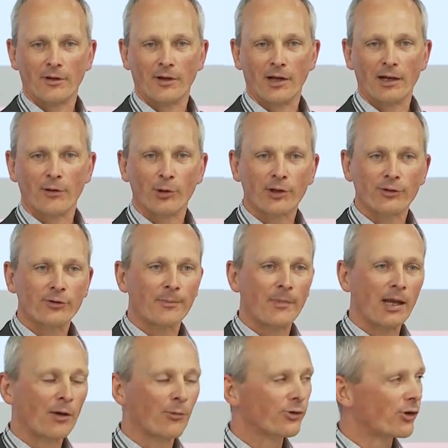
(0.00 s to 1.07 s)
Uh, and what does it
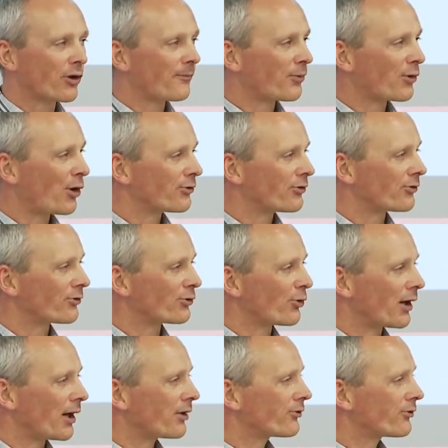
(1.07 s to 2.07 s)
mean? What sort of process do I